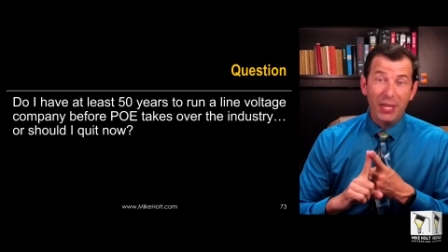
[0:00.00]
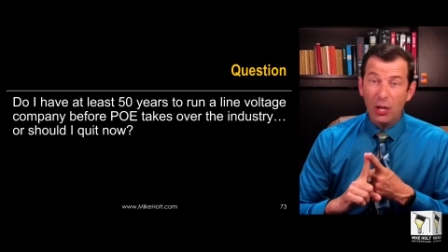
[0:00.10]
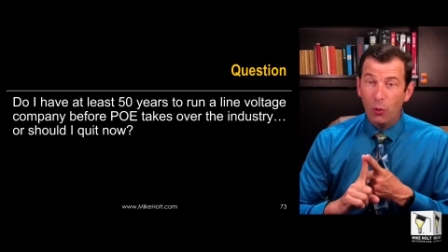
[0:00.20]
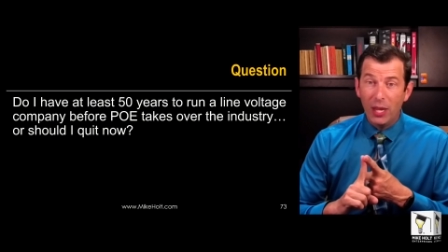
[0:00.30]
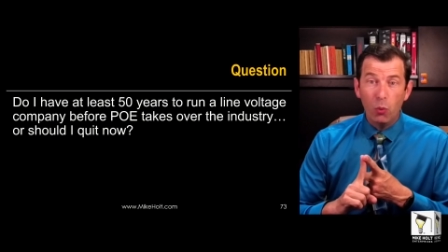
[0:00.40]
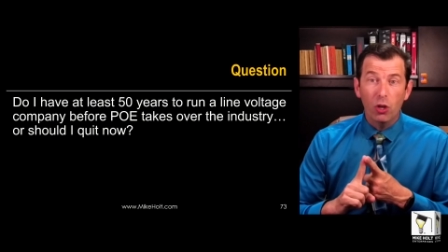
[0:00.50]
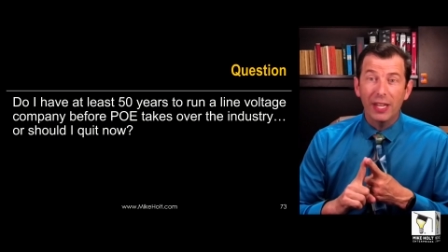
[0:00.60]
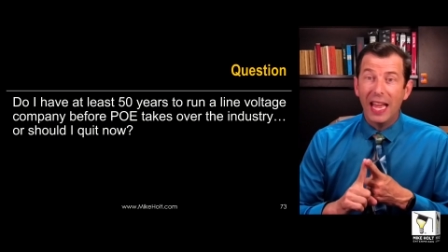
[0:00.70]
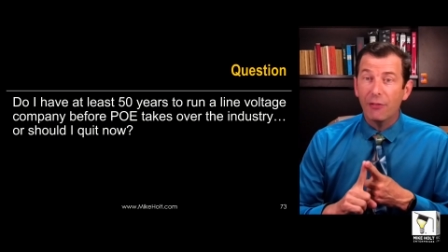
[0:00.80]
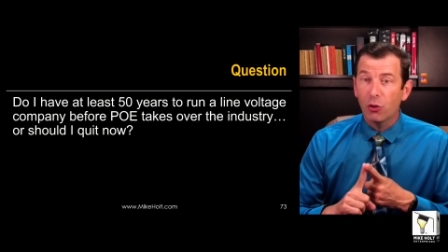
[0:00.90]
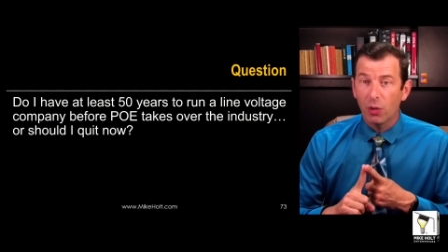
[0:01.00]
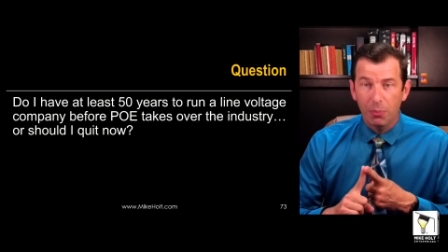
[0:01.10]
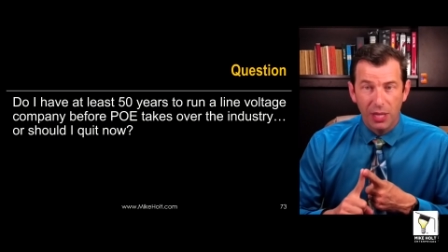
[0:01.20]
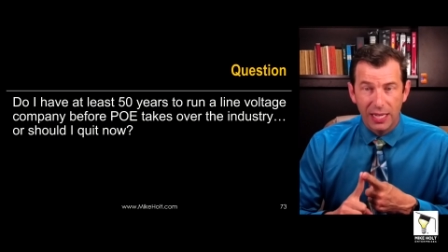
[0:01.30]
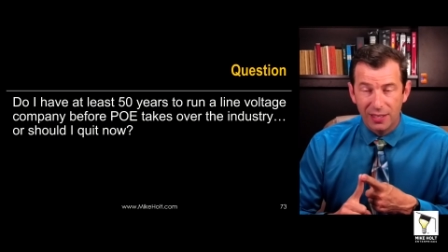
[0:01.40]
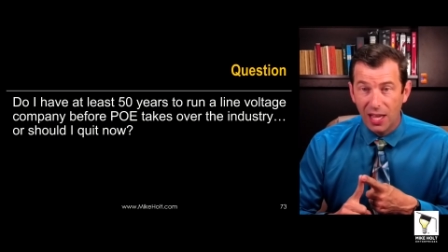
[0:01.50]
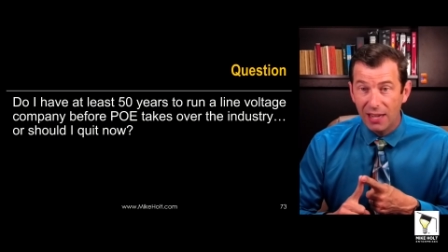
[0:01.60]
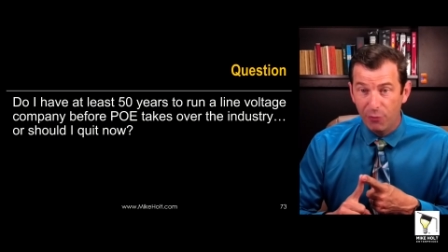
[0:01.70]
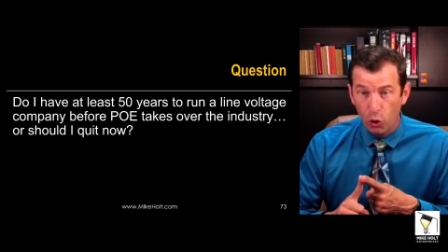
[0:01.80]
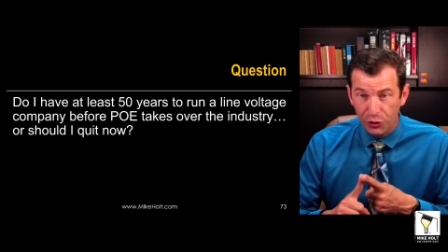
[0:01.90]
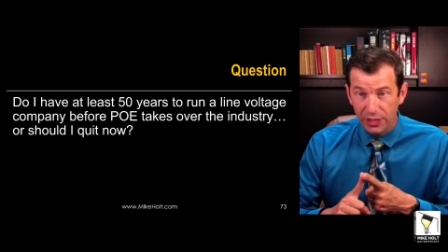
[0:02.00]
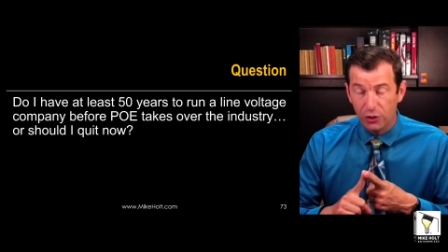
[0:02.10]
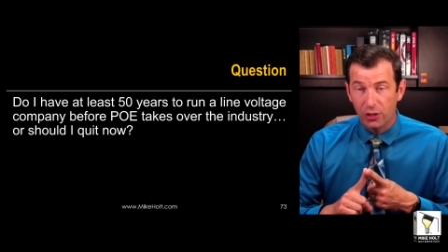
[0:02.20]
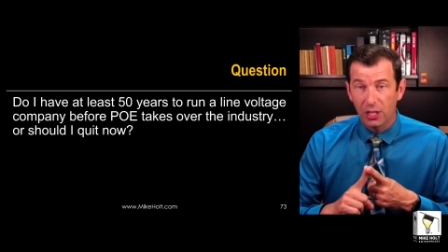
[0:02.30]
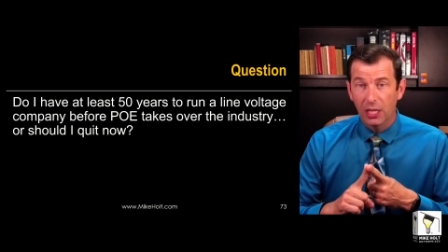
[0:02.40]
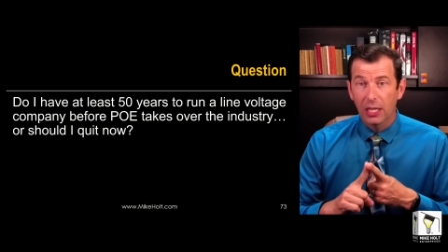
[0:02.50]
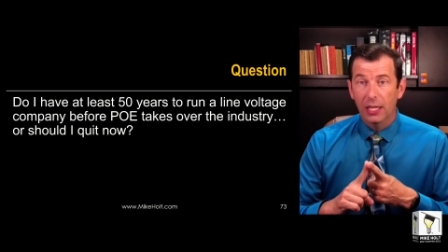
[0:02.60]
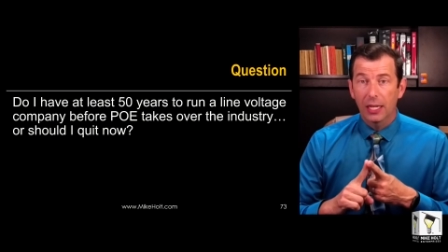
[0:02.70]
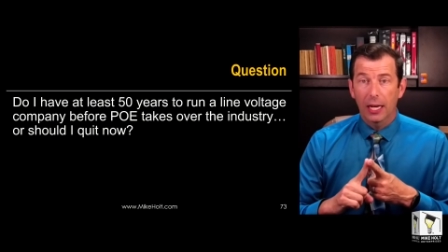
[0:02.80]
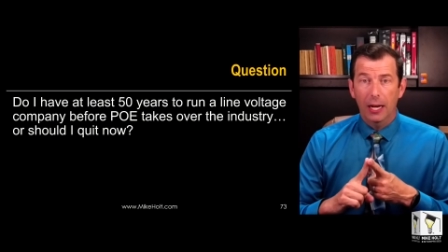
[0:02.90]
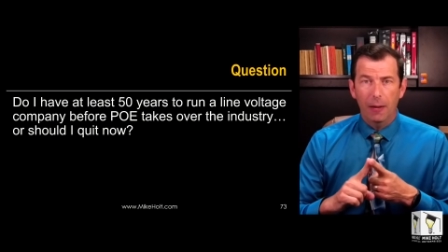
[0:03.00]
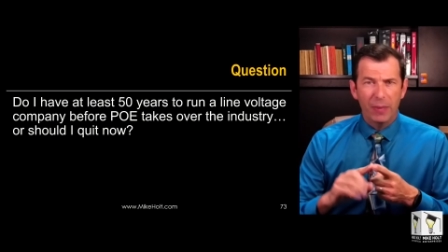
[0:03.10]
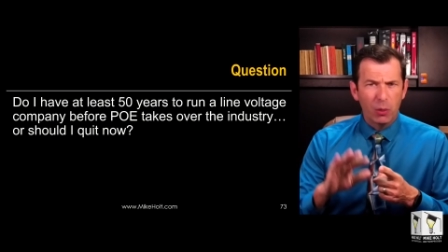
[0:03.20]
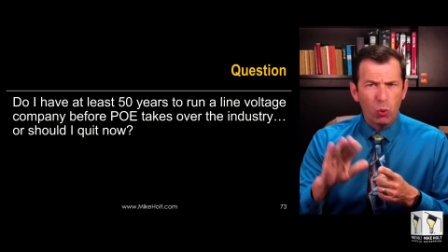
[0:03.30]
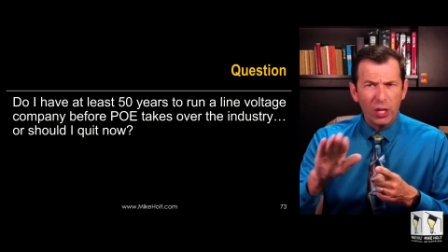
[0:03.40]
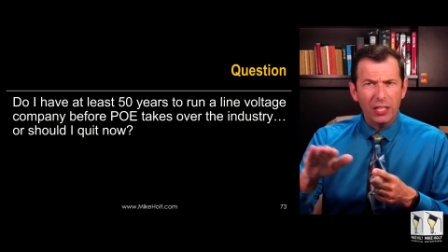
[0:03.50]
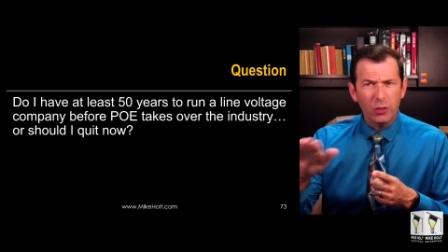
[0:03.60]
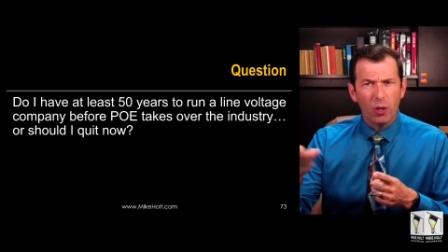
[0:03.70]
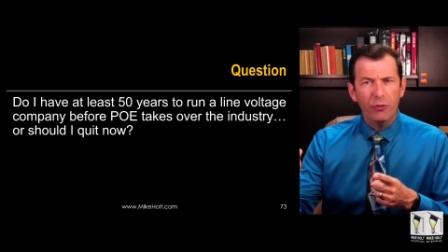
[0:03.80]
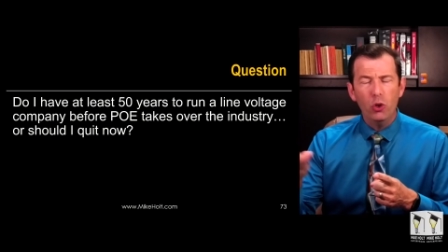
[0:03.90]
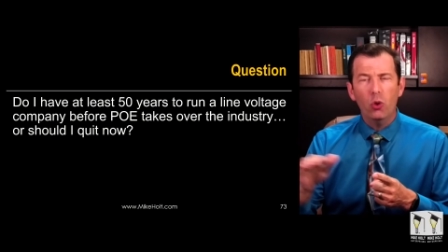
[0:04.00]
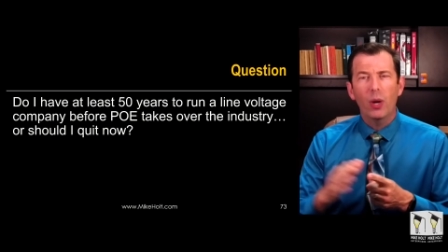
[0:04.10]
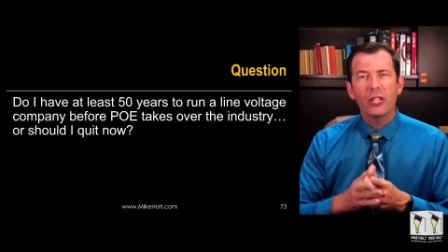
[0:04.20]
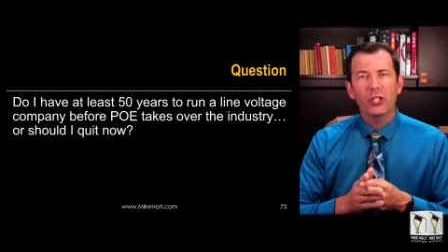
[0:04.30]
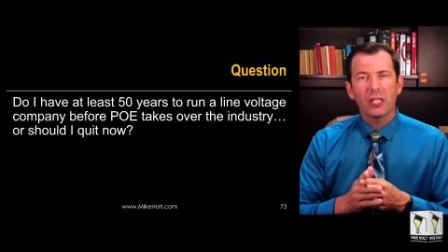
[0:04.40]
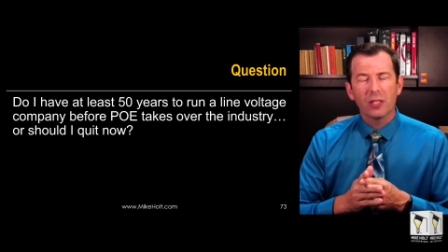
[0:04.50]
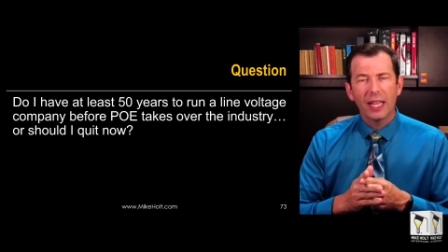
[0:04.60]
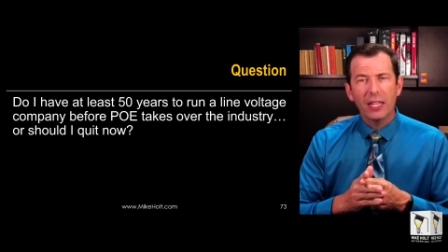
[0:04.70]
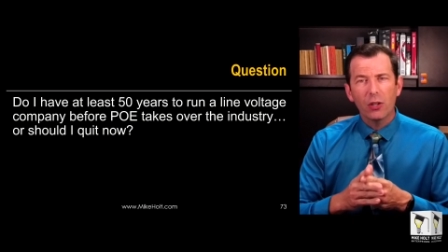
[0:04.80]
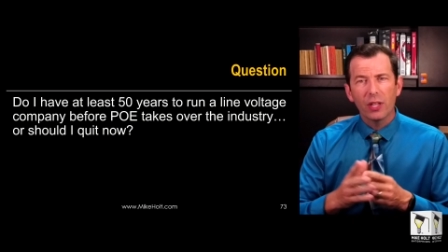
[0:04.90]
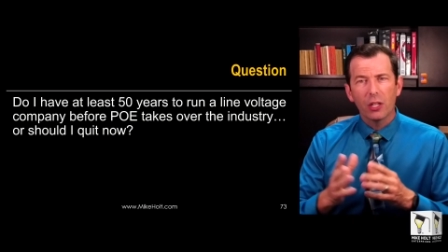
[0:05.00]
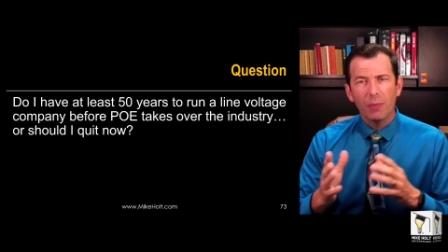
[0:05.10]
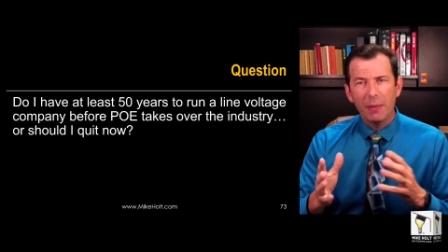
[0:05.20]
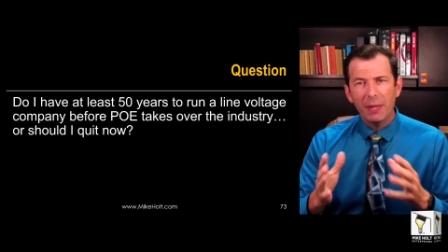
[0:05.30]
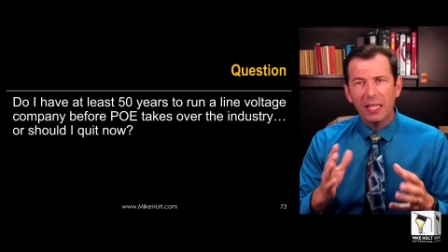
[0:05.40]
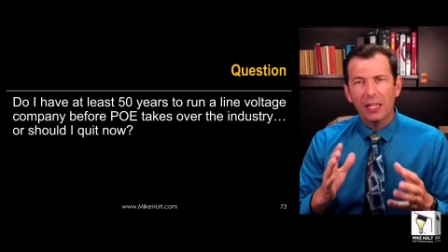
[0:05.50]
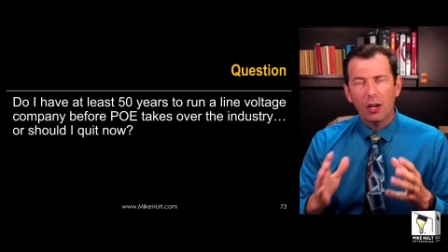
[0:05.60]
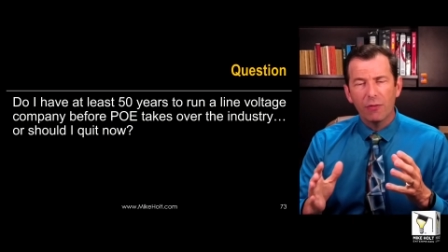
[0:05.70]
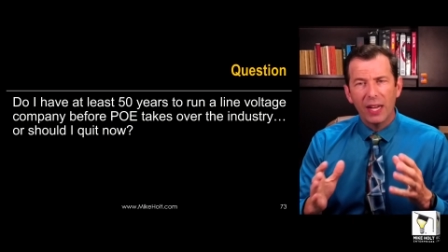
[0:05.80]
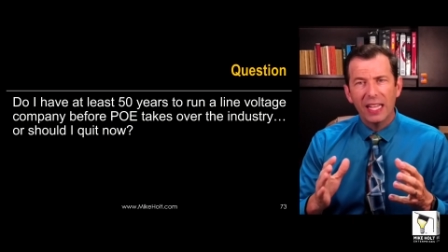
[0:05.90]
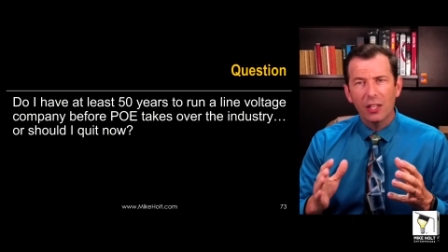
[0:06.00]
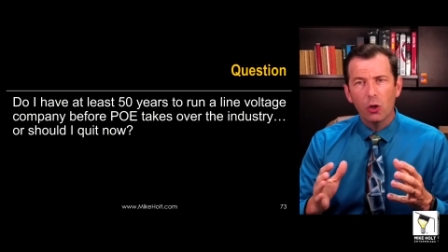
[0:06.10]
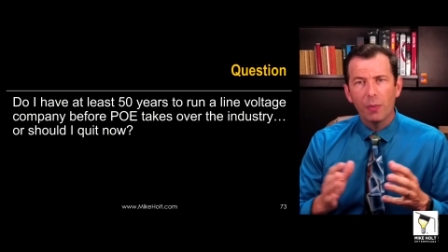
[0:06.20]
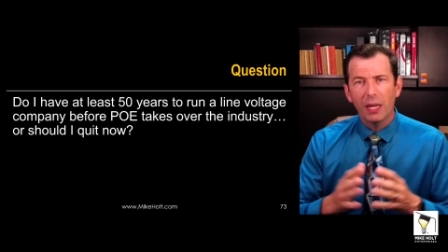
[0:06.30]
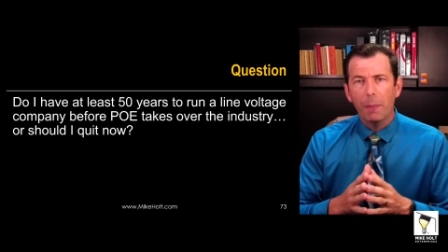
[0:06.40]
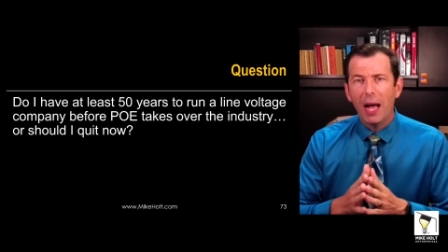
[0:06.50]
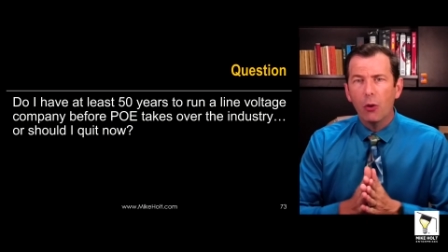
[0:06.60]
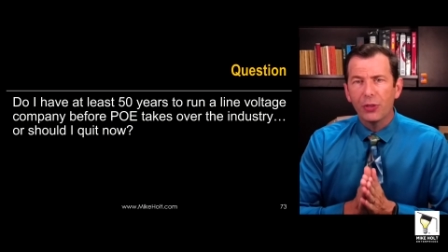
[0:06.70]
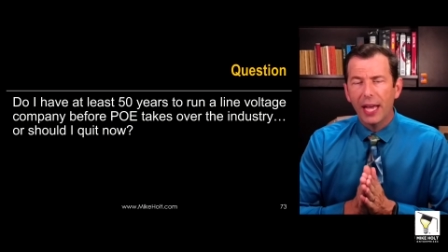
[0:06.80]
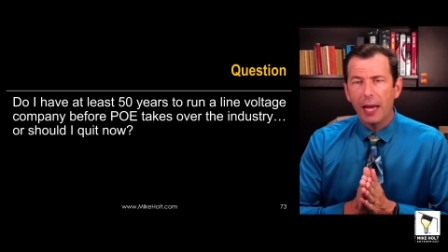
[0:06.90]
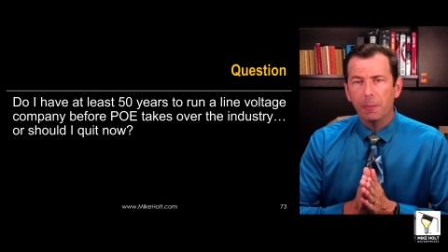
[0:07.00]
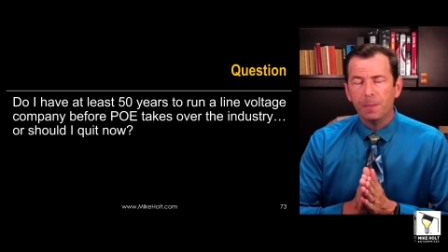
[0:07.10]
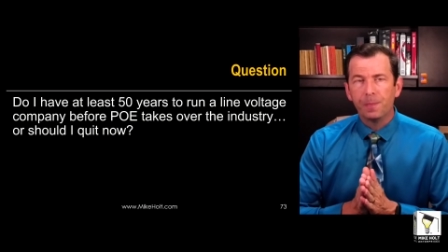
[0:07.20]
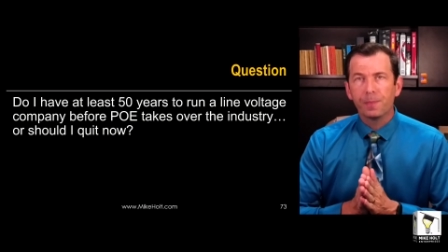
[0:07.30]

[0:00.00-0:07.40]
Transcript: PoE will never replace line voltage. Um, and we'll get to a few questions later that'll maybe clarify a little bit about that.